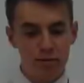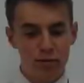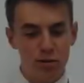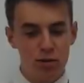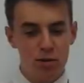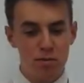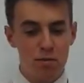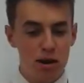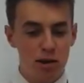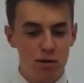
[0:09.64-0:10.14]
going to be
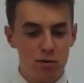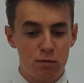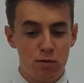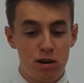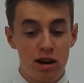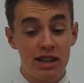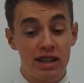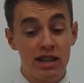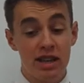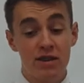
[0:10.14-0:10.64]
talking
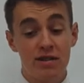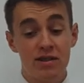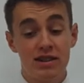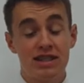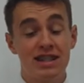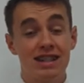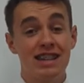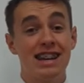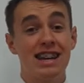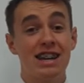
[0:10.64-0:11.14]
about why the
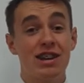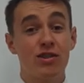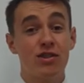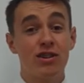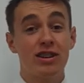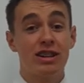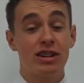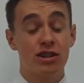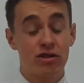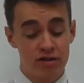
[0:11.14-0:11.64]
USA
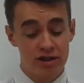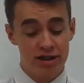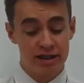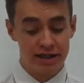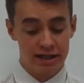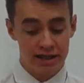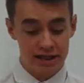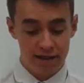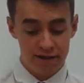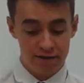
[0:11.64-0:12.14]
got
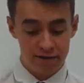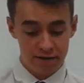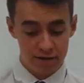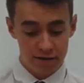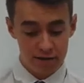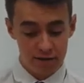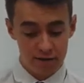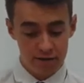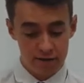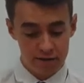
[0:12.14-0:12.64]
increasingly
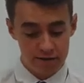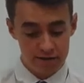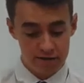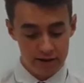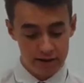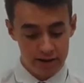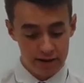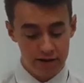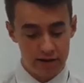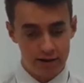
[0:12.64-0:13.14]
involved
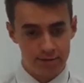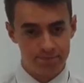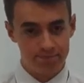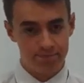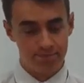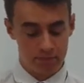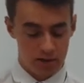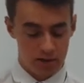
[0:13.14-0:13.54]
in Vietnam.